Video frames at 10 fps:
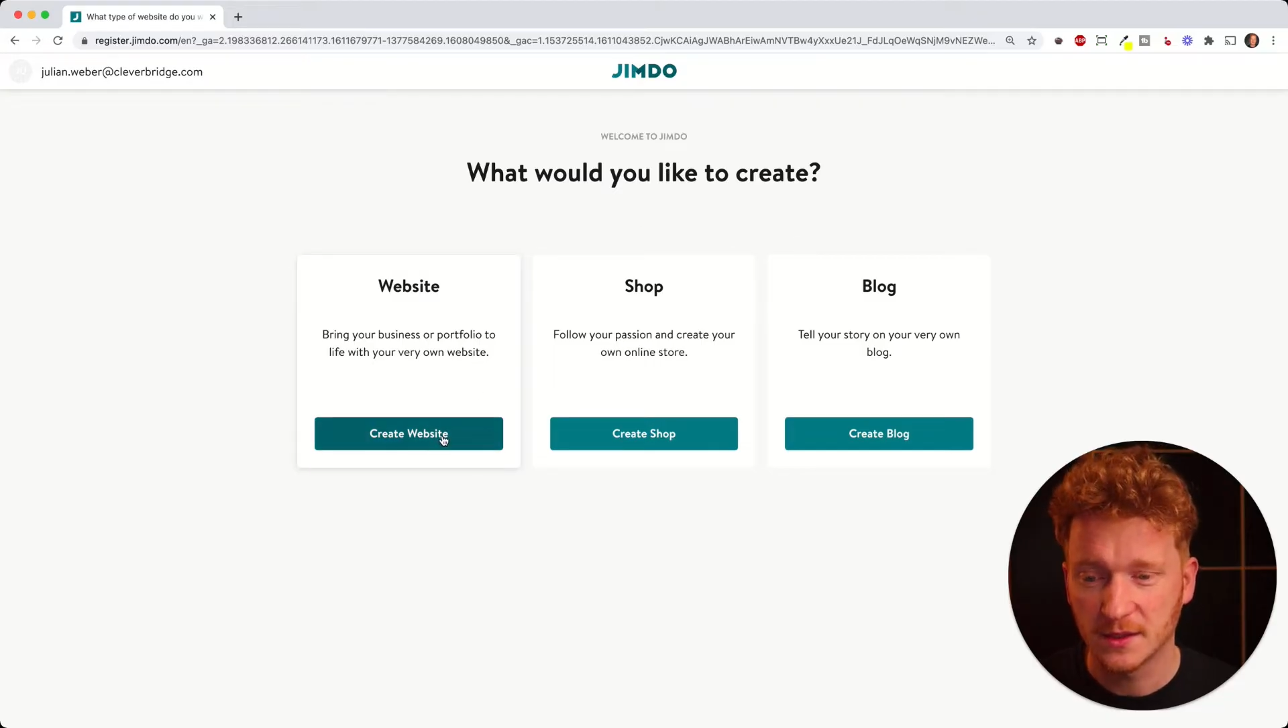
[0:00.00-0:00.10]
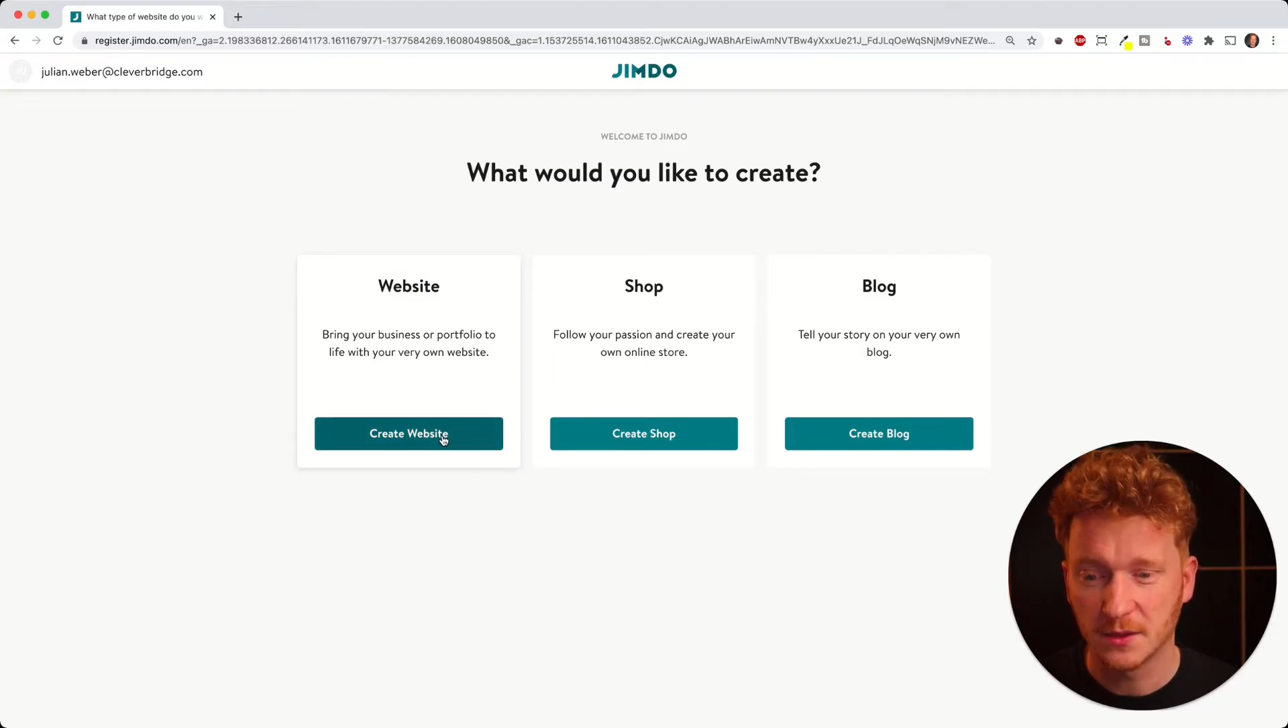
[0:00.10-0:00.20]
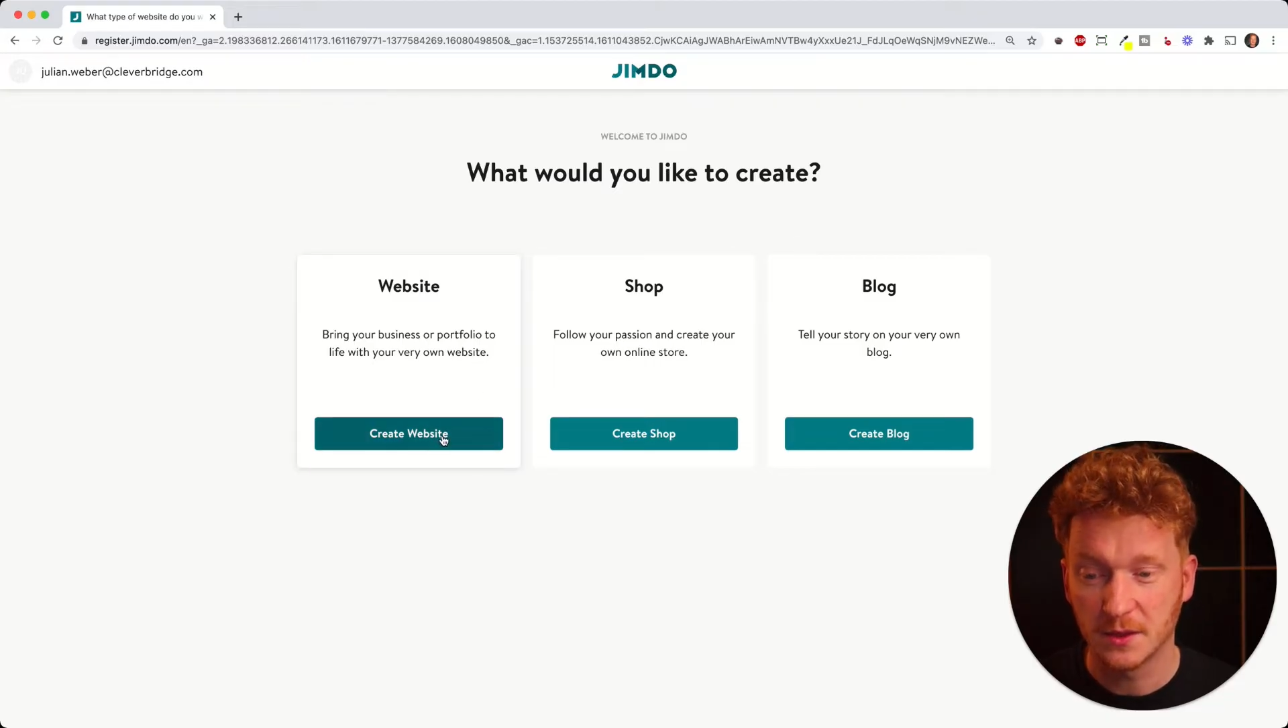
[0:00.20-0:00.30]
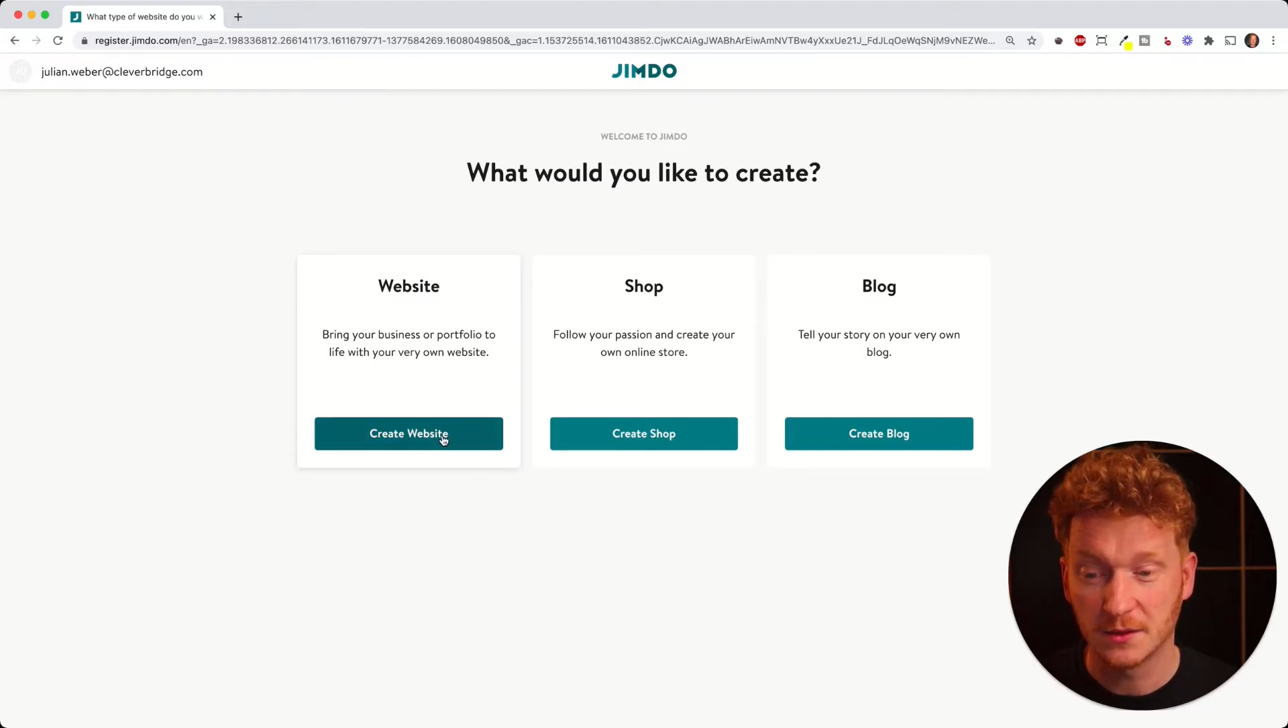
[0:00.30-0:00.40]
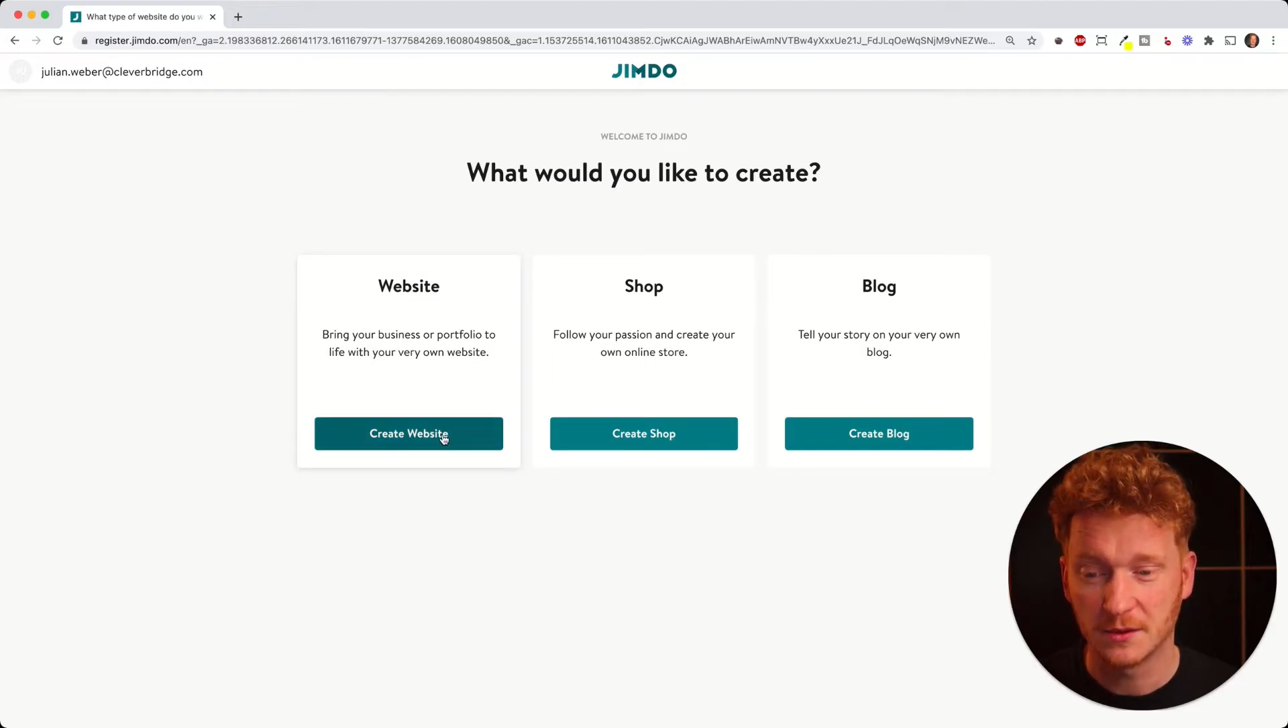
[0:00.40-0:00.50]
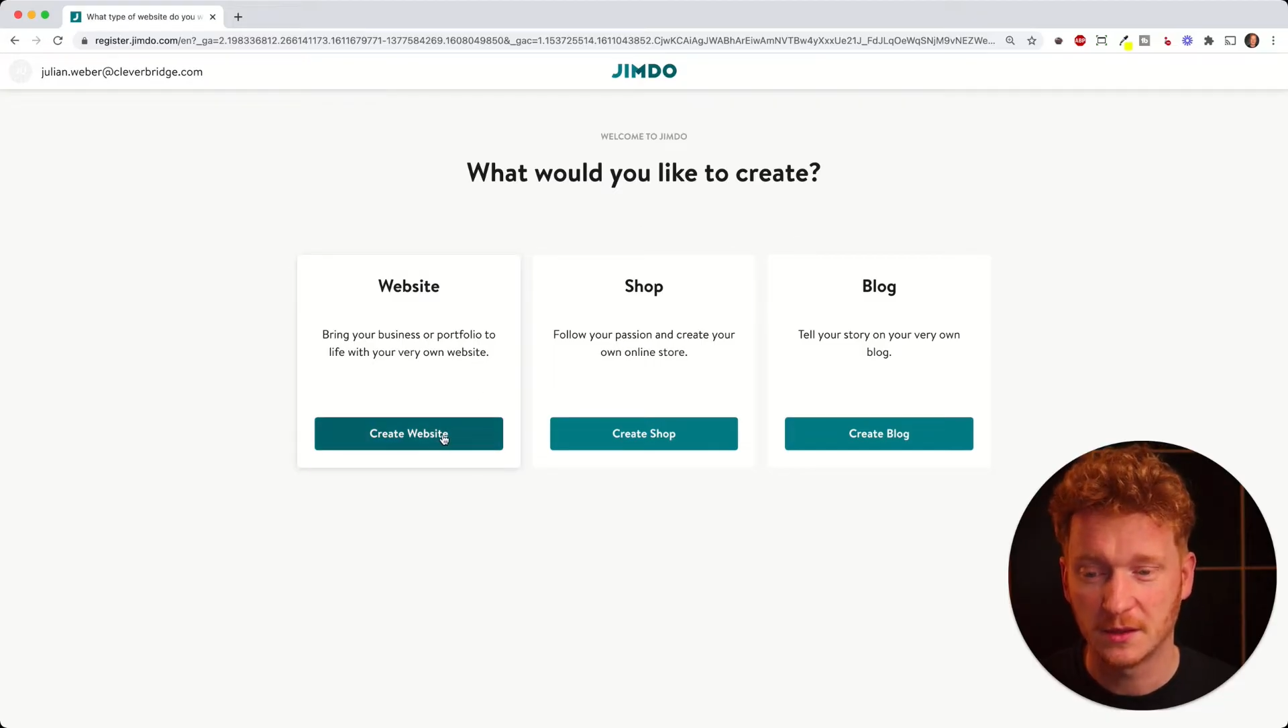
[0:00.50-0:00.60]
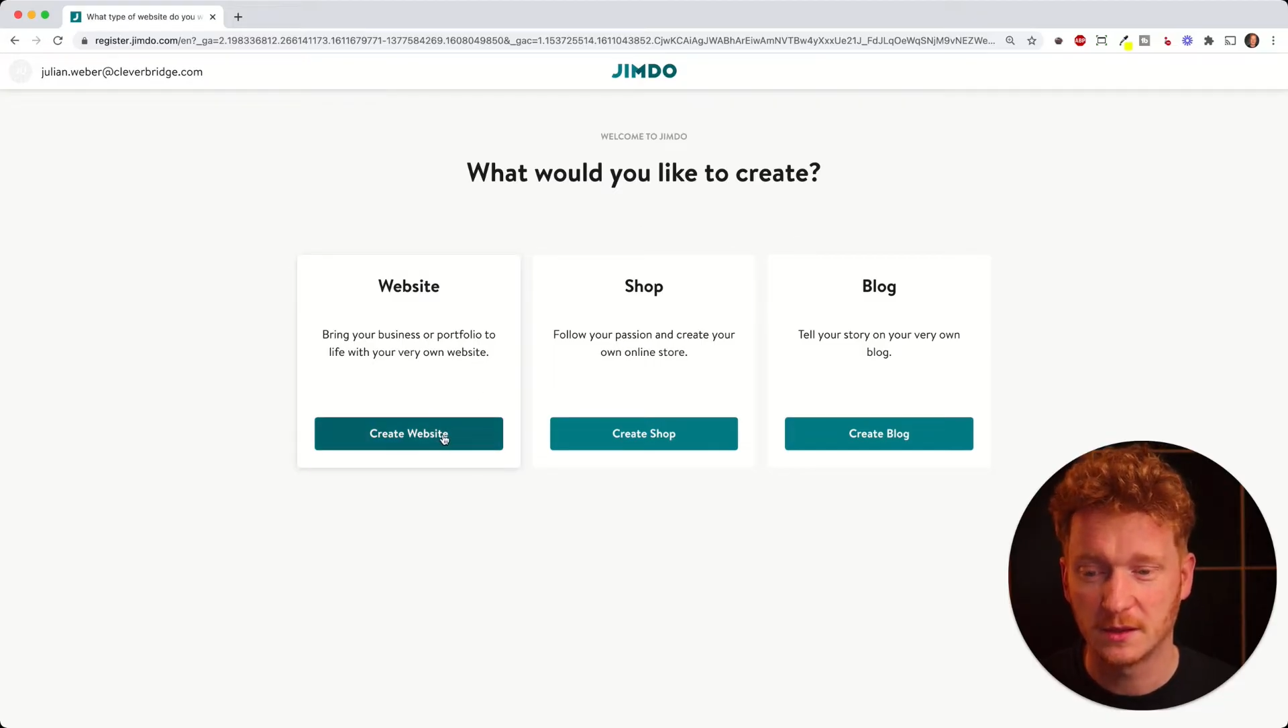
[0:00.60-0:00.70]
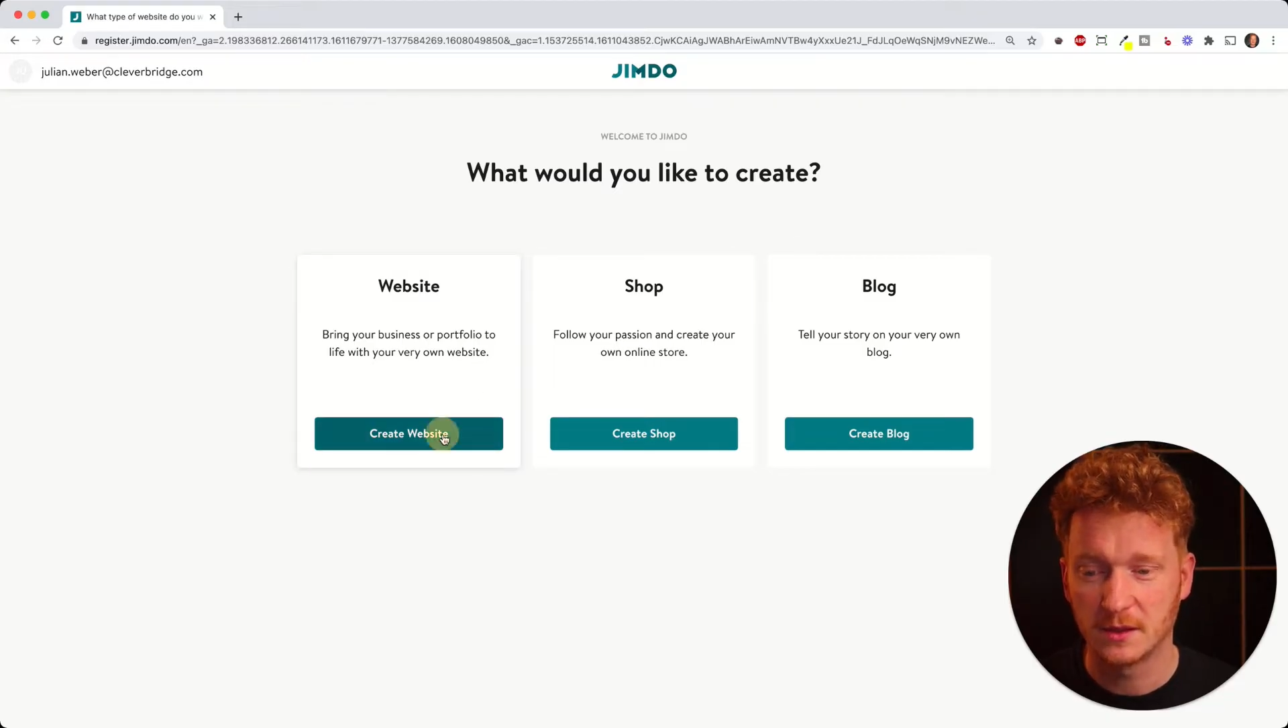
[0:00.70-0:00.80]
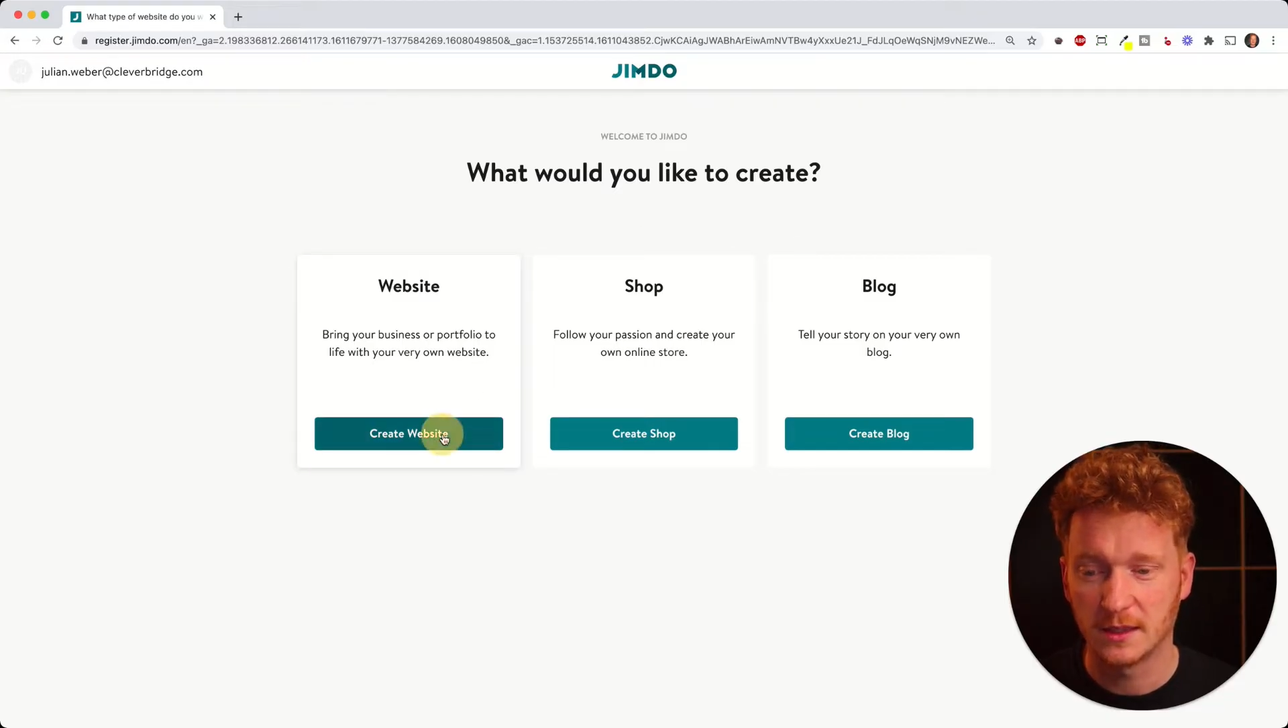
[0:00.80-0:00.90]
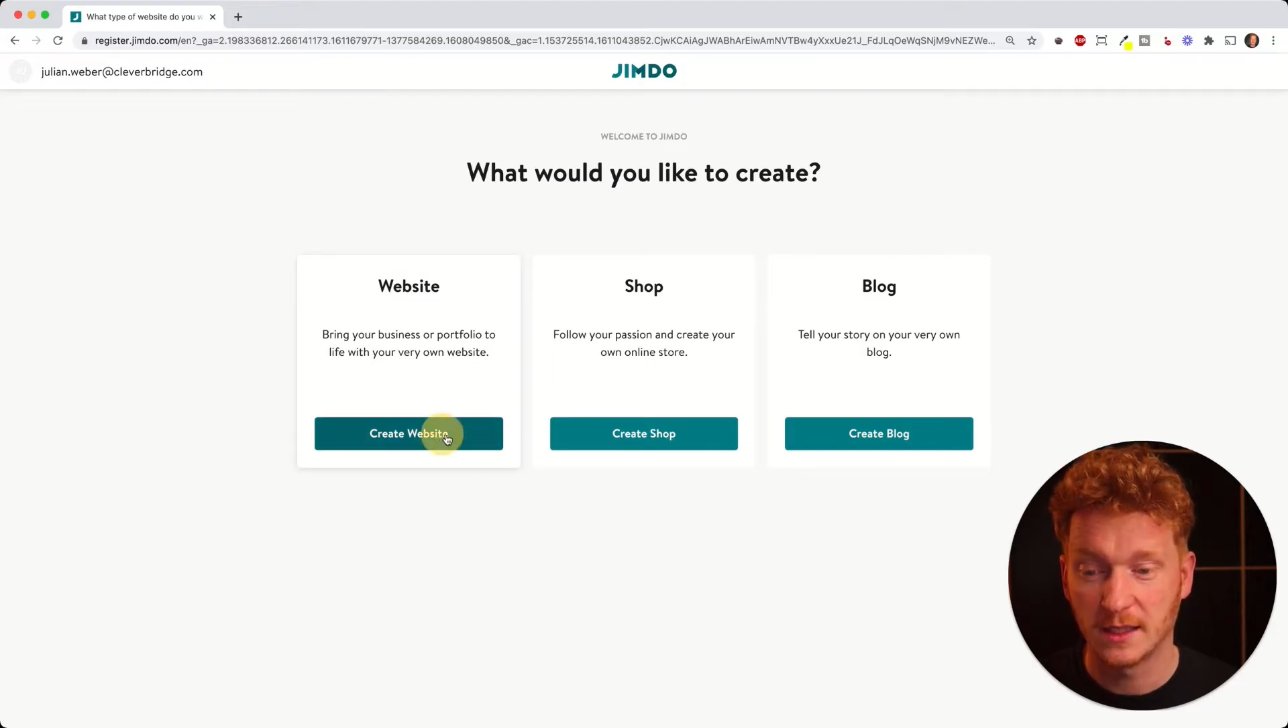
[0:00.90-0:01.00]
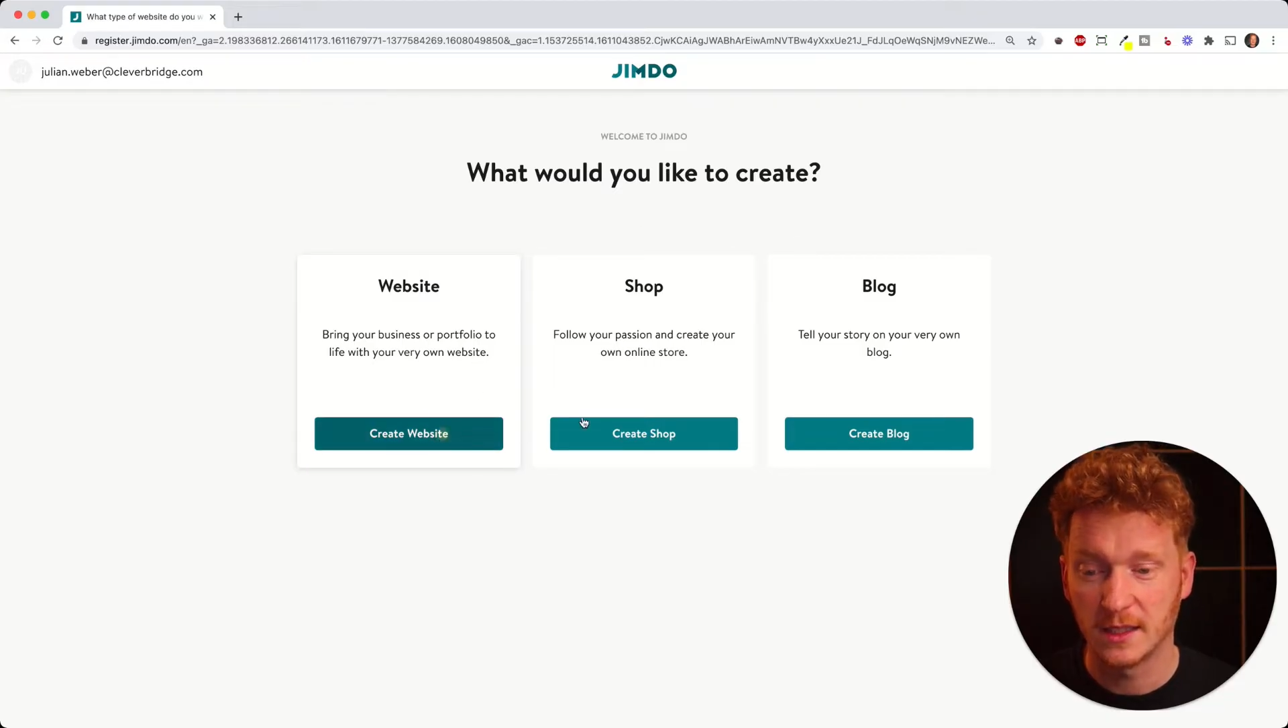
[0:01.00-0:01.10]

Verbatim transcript: So you click